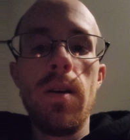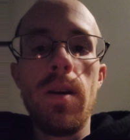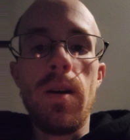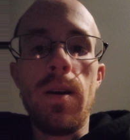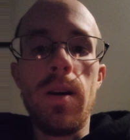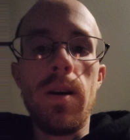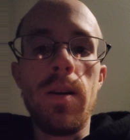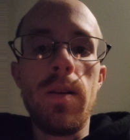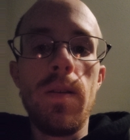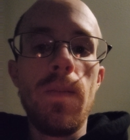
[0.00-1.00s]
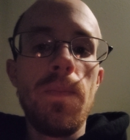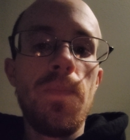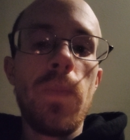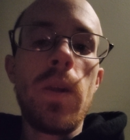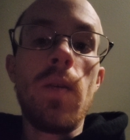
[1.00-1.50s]
And
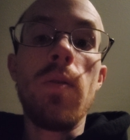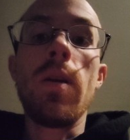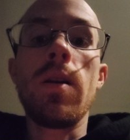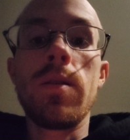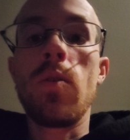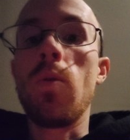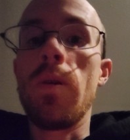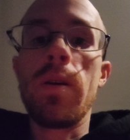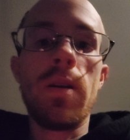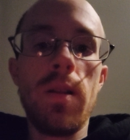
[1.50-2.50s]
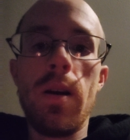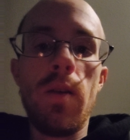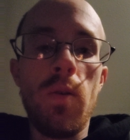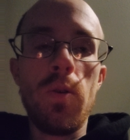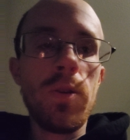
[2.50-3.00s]
you have a lot of torque and a lot
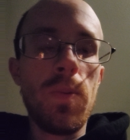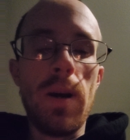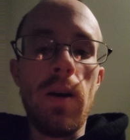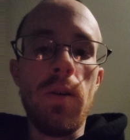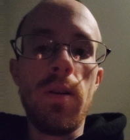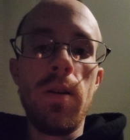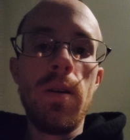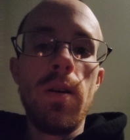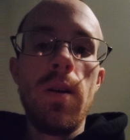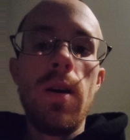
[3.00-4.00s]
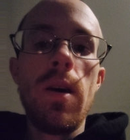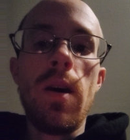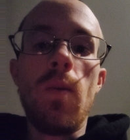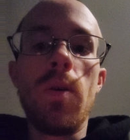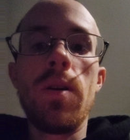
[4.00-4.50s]
of horsepower.
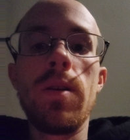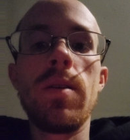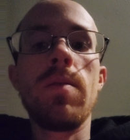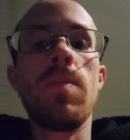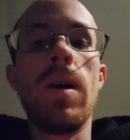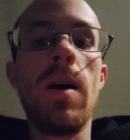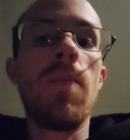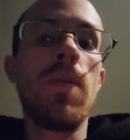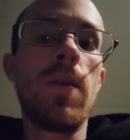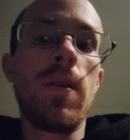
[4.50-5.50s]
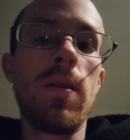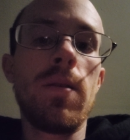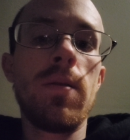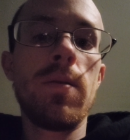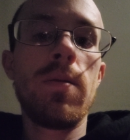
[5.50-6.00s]
And what ended up happening,
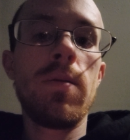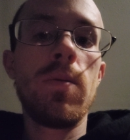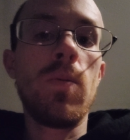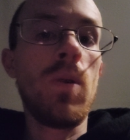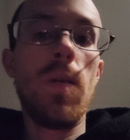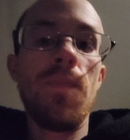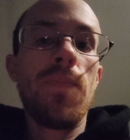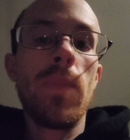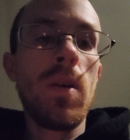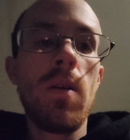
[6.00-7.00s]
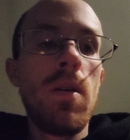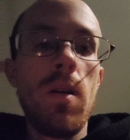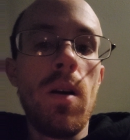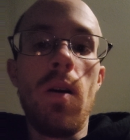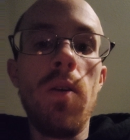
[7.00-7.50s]
well,
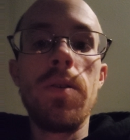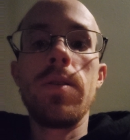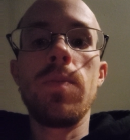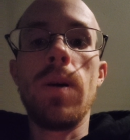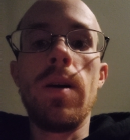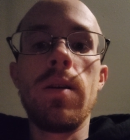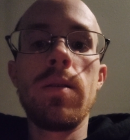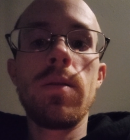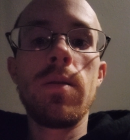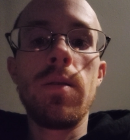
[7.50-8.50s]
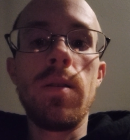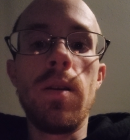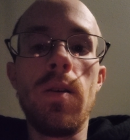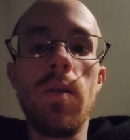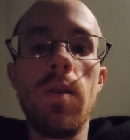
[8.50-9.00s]
in all these bikes, you
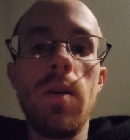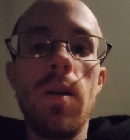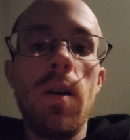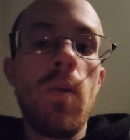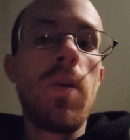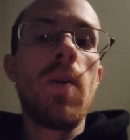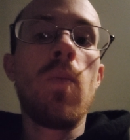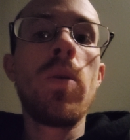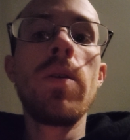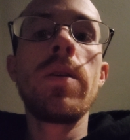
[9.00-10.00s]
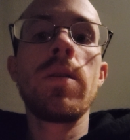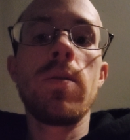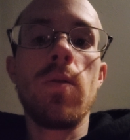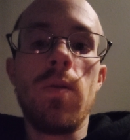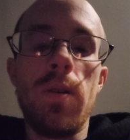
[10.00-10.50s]
know, we have wheelie
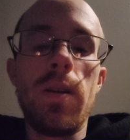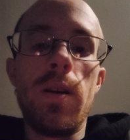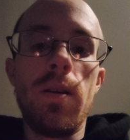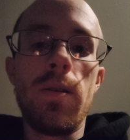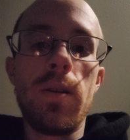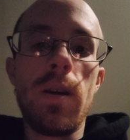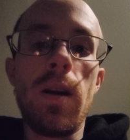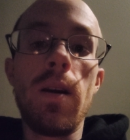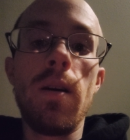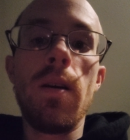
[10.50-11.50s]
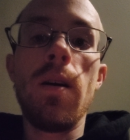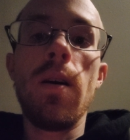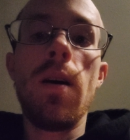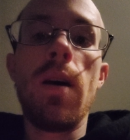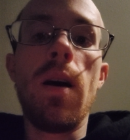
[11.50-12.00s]
control on here to kind of
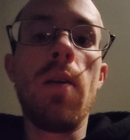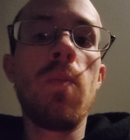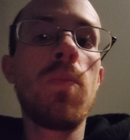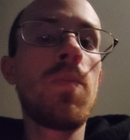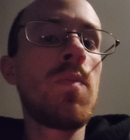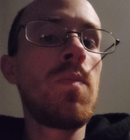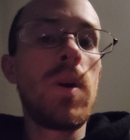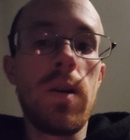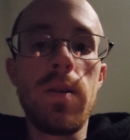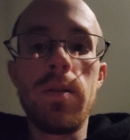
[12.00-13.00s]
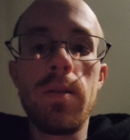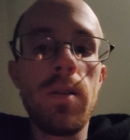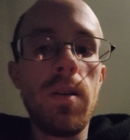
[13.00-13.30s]
help, because,